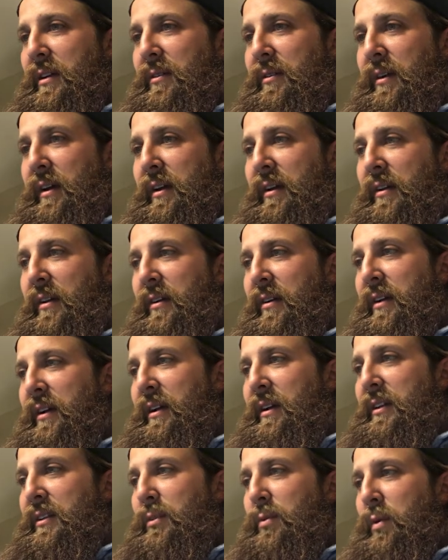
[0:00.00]
Right here,
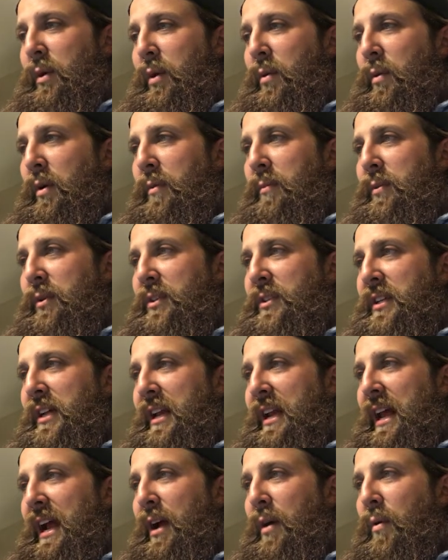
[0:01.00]

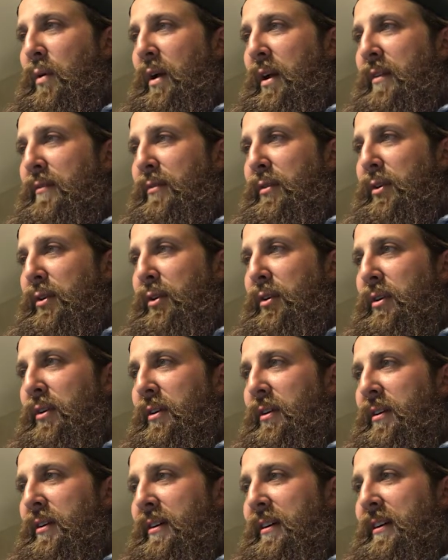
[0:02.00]
21%. However,
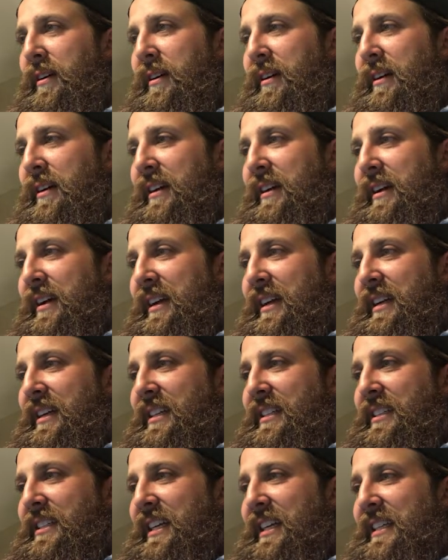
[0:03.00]

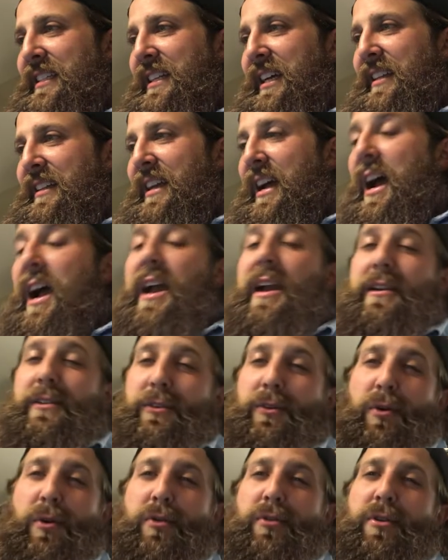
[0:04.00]
she's got the highest
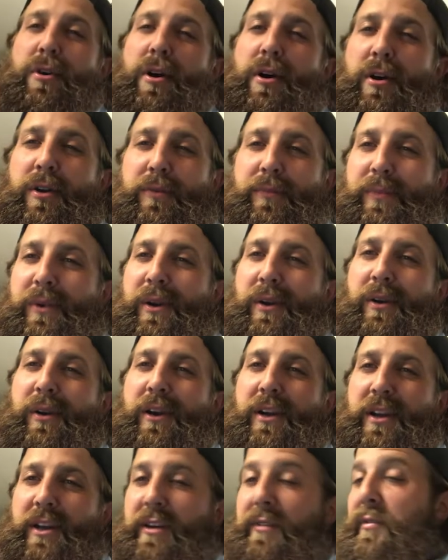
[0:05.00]
growth on
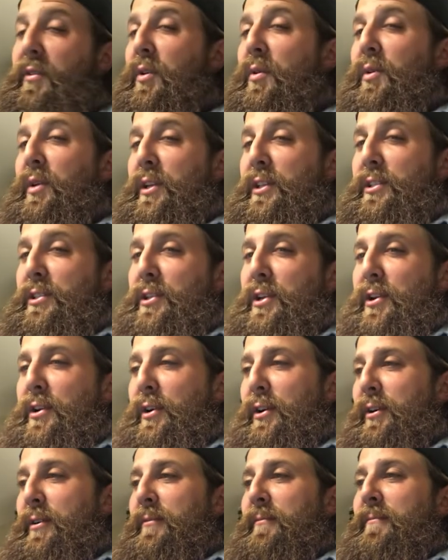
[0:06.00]
period if you
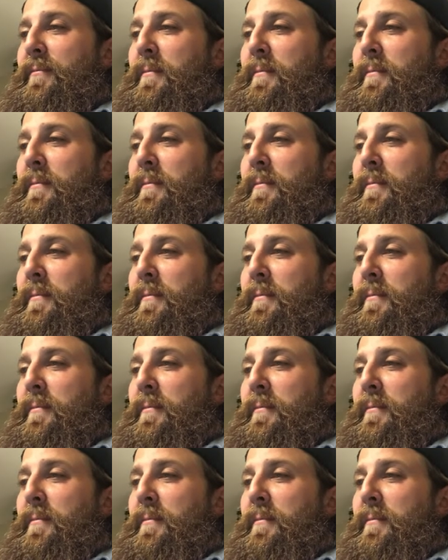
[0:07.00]
consider,